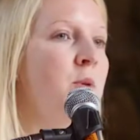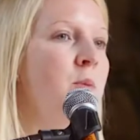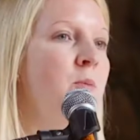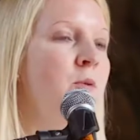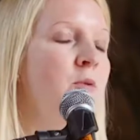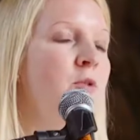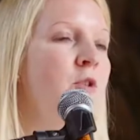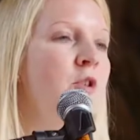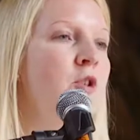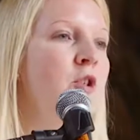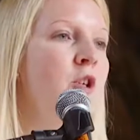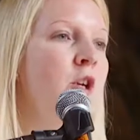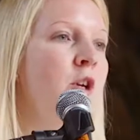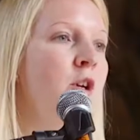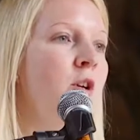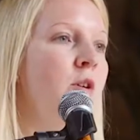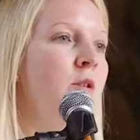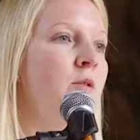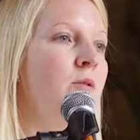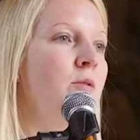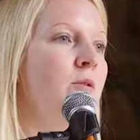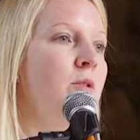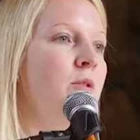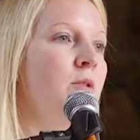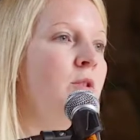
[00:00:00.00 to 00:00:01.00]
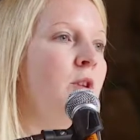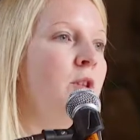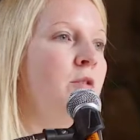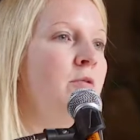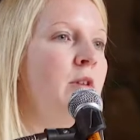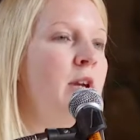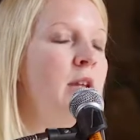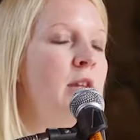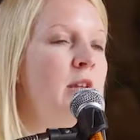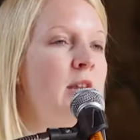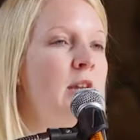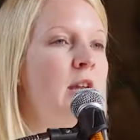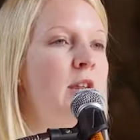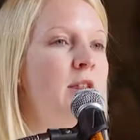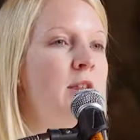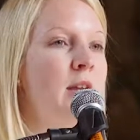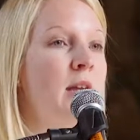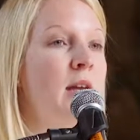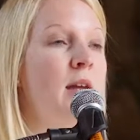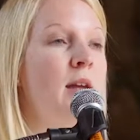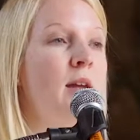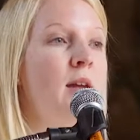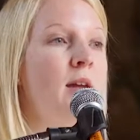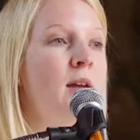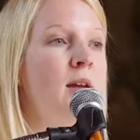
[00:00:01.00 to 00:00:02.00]
people to choose the 3 that they
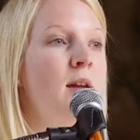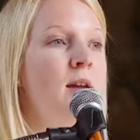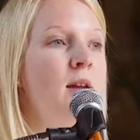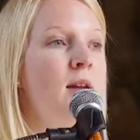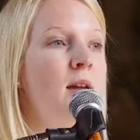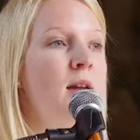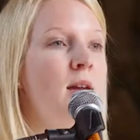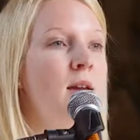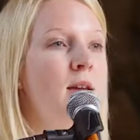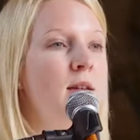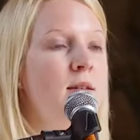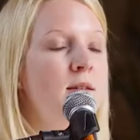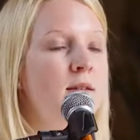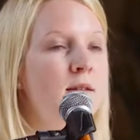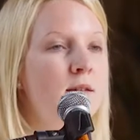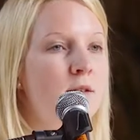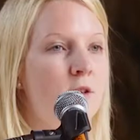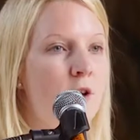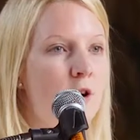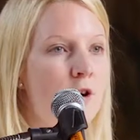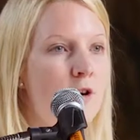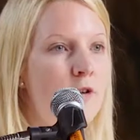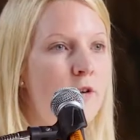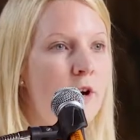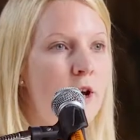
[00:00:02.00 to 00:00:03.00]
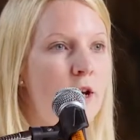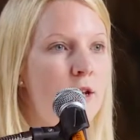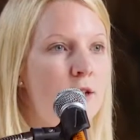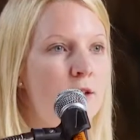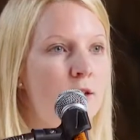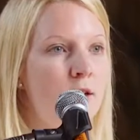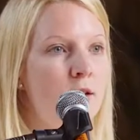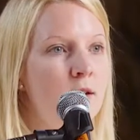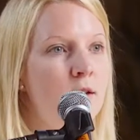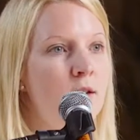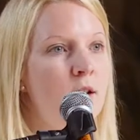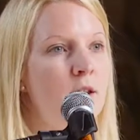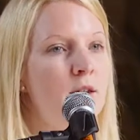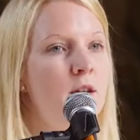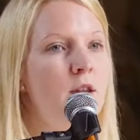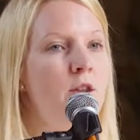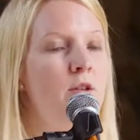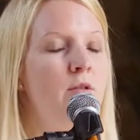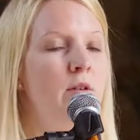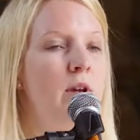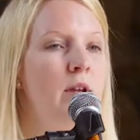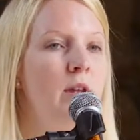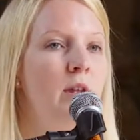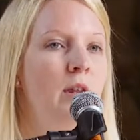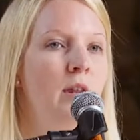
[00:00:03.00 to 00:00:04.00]
think is co-creation and the
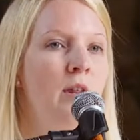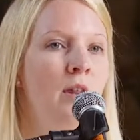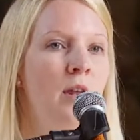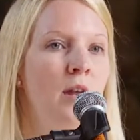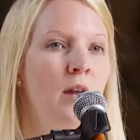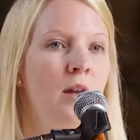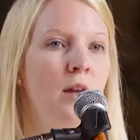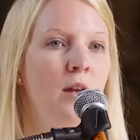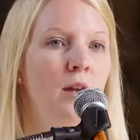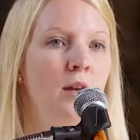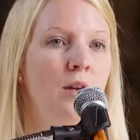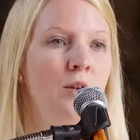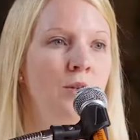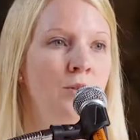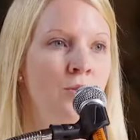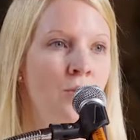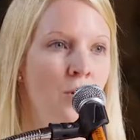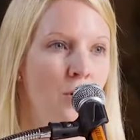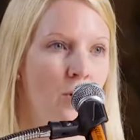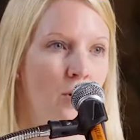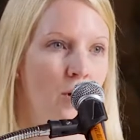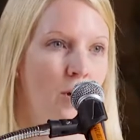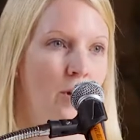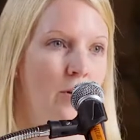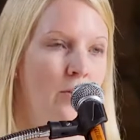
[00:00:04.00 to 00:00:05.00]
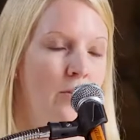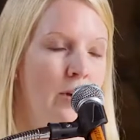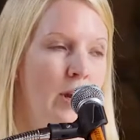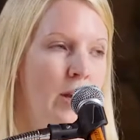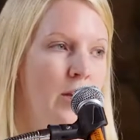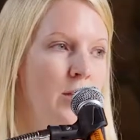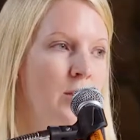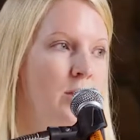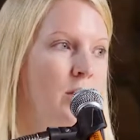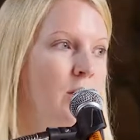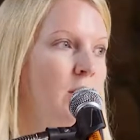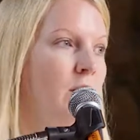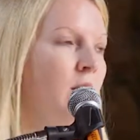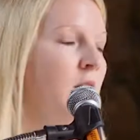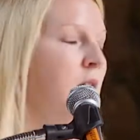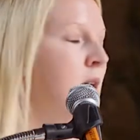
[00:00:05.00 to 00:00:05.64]
3 that they think is not co-creation.